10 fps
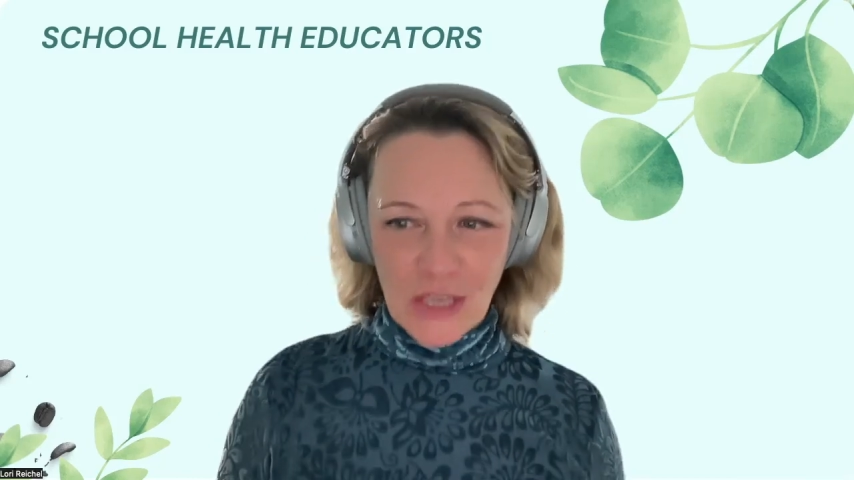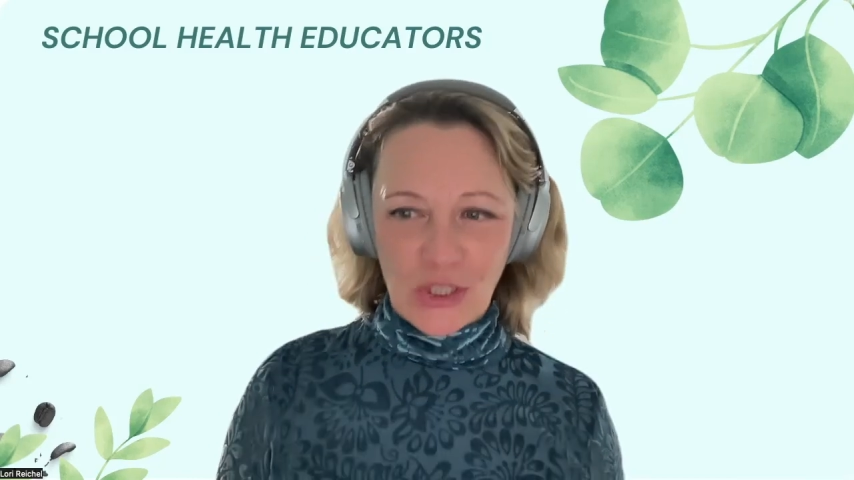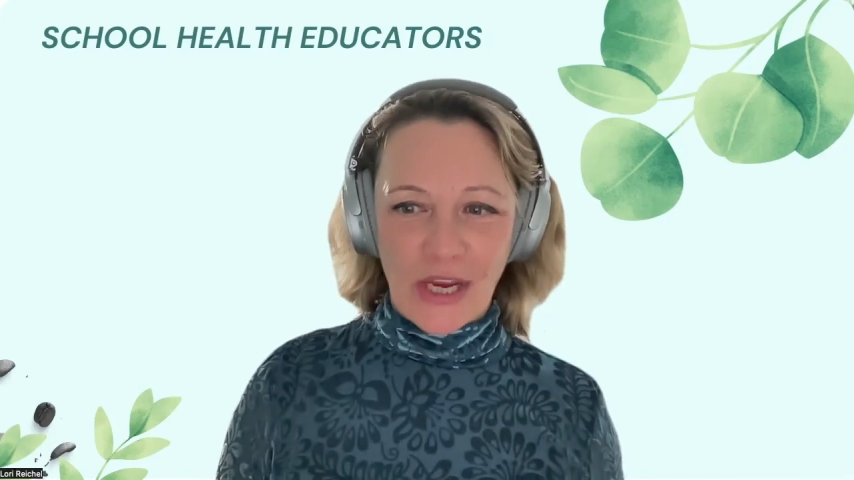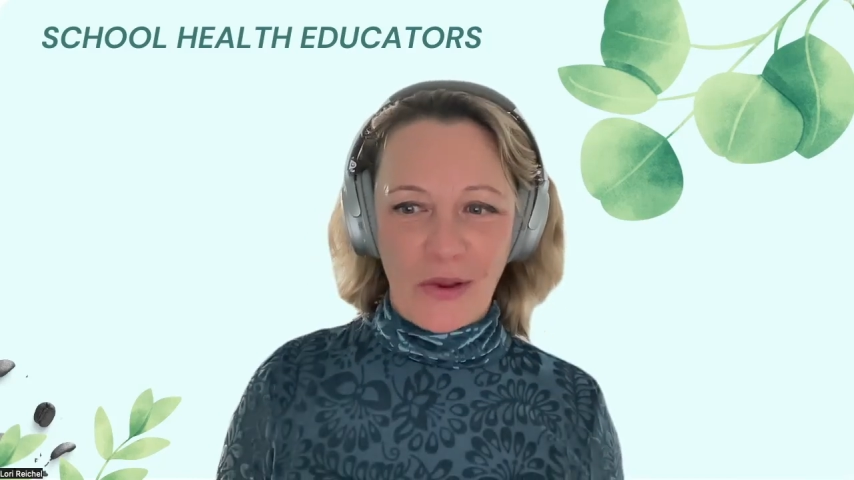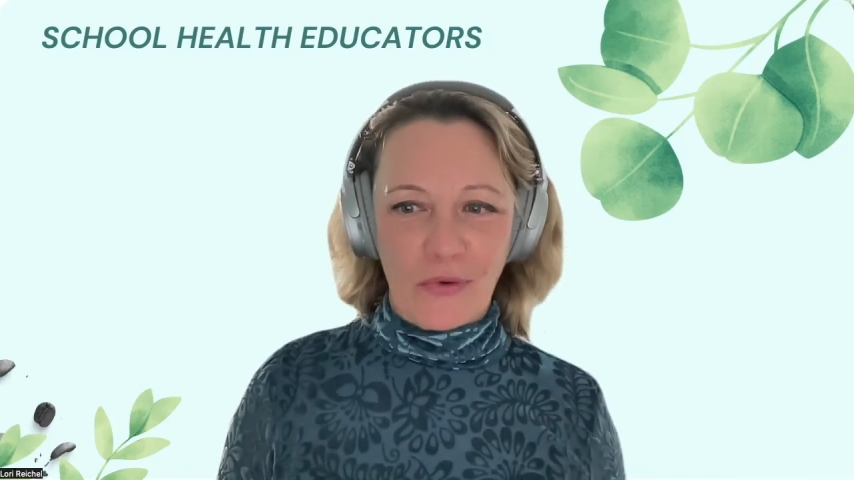
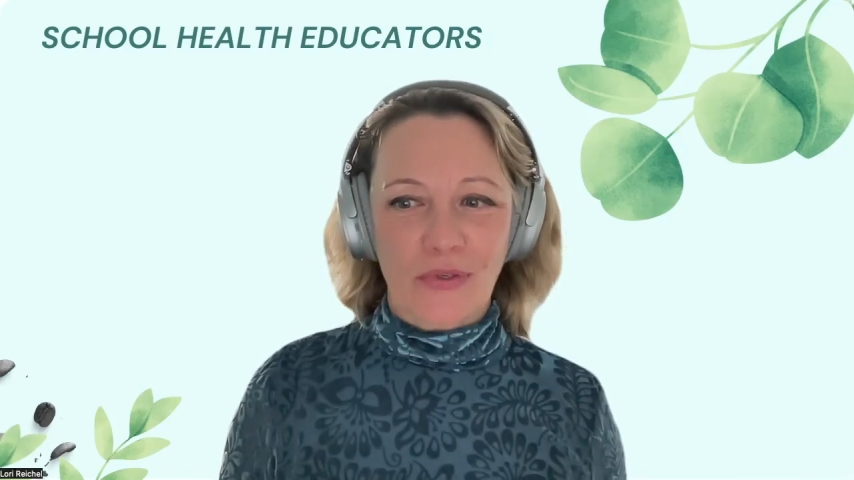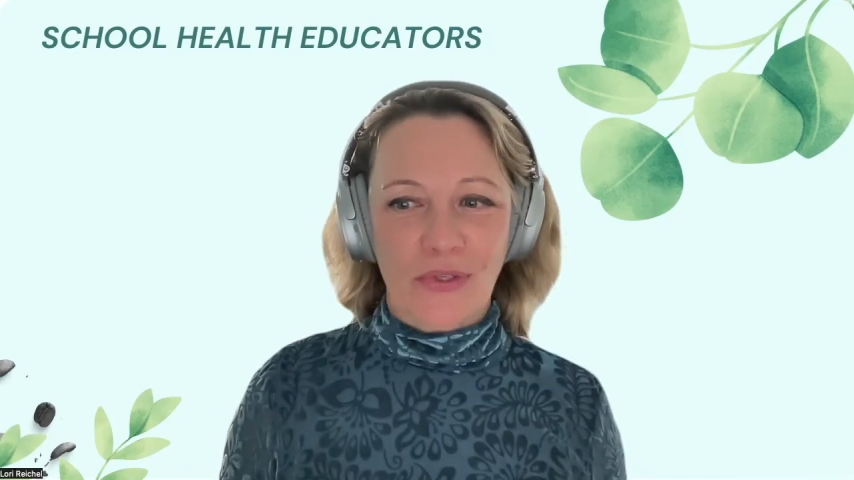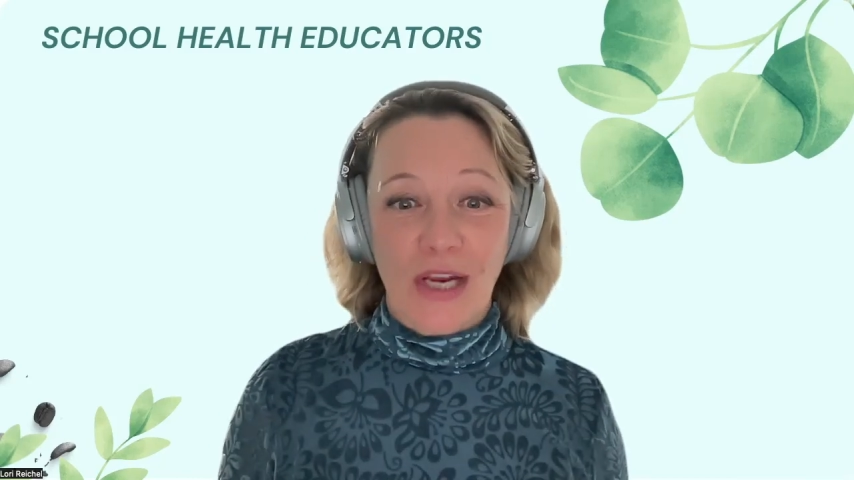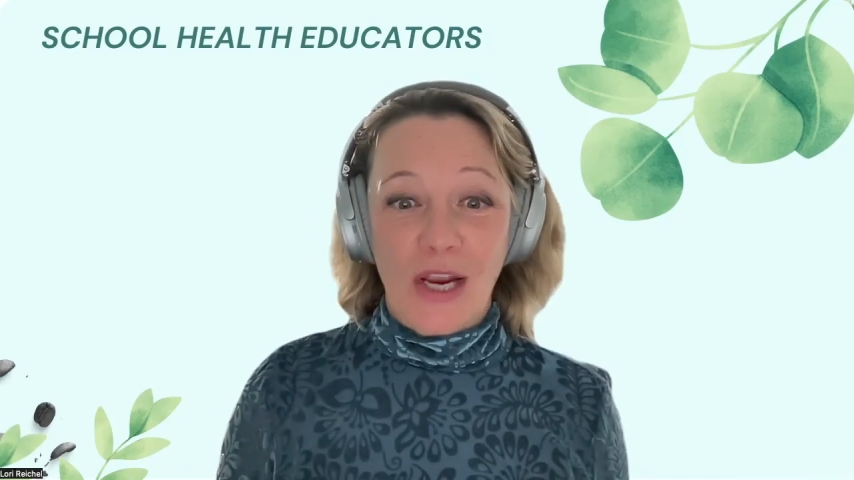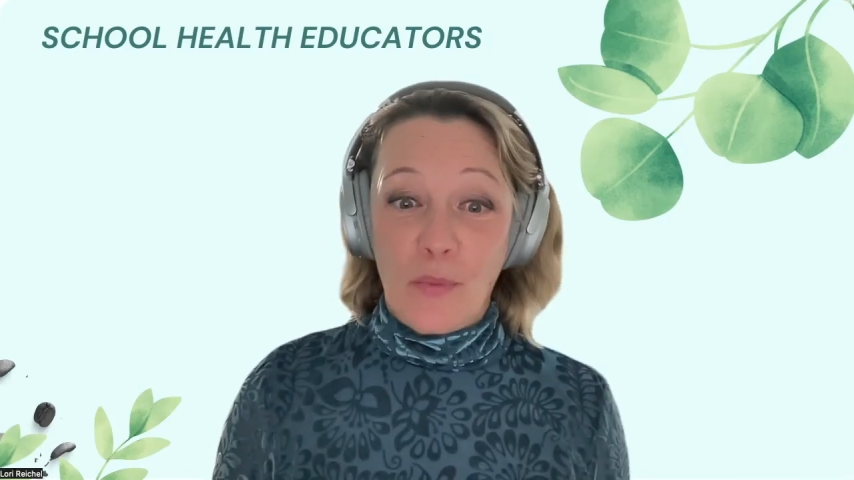
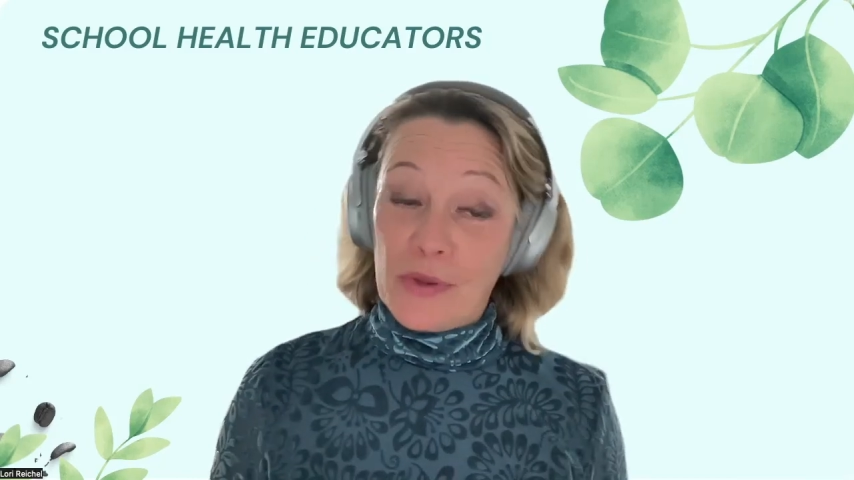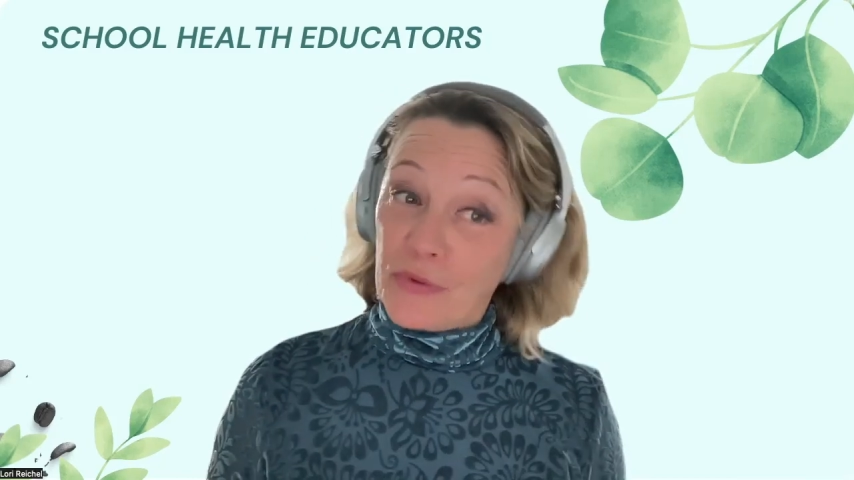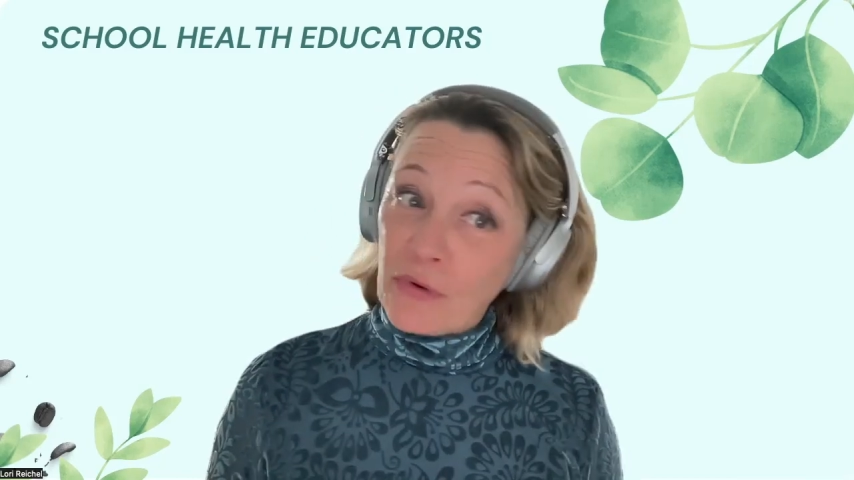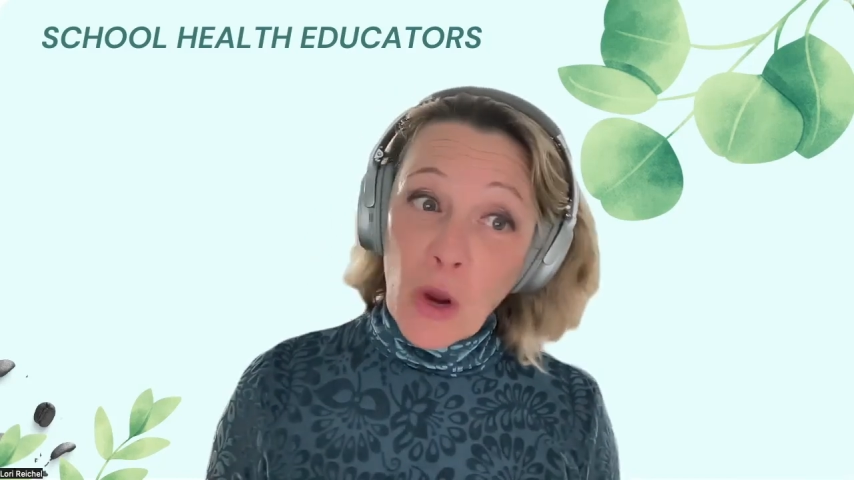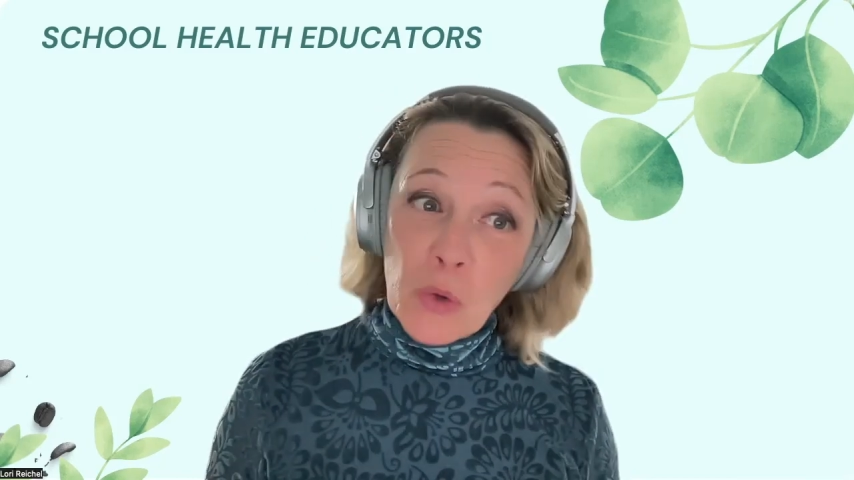Educators with
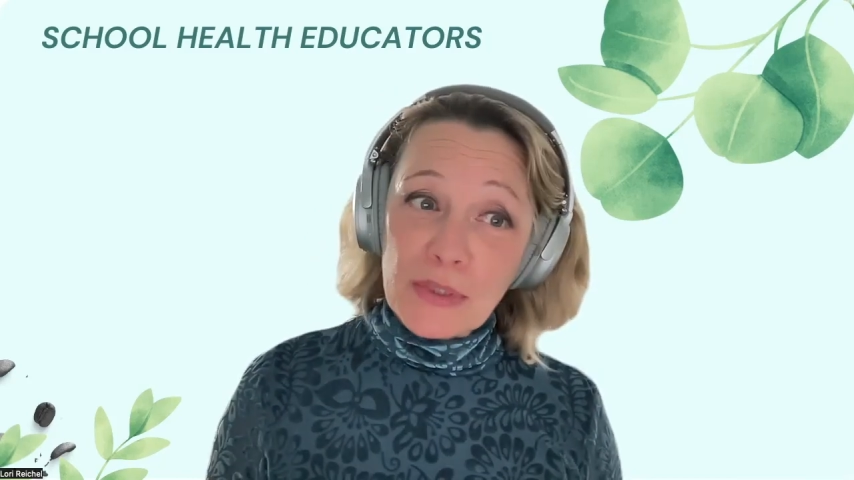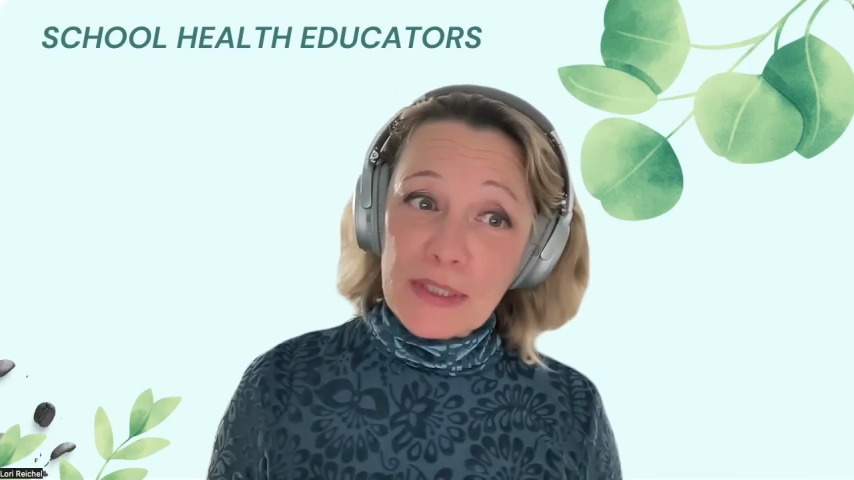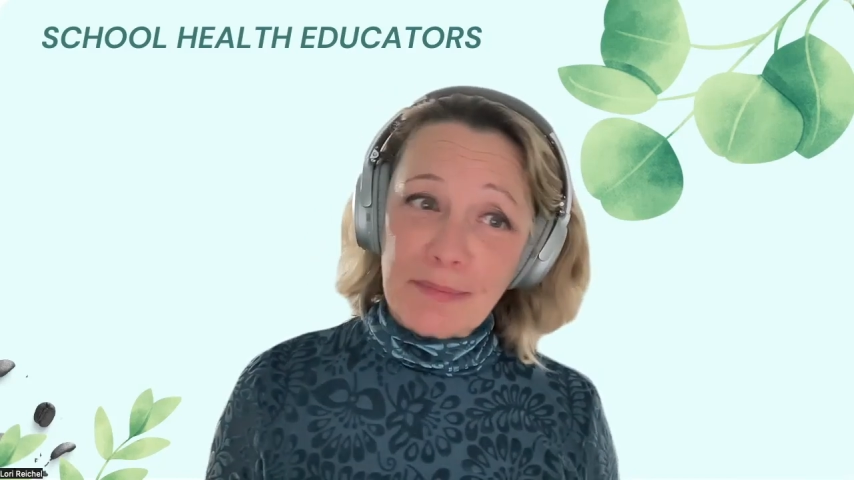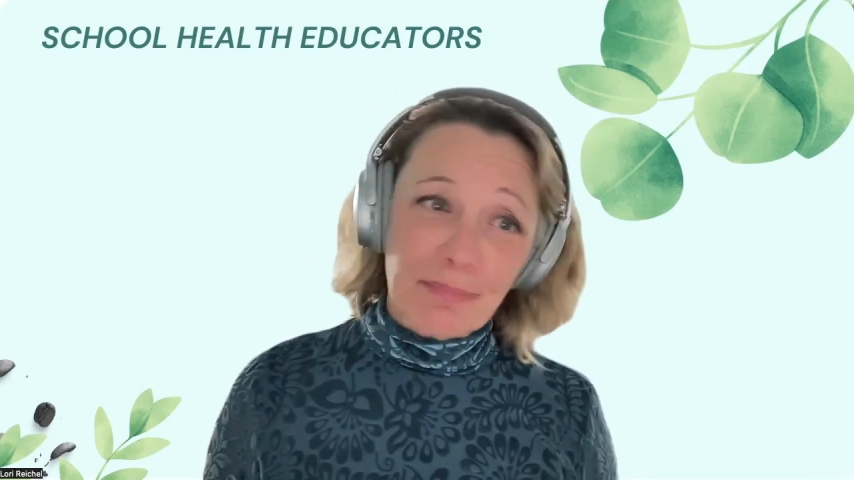your host,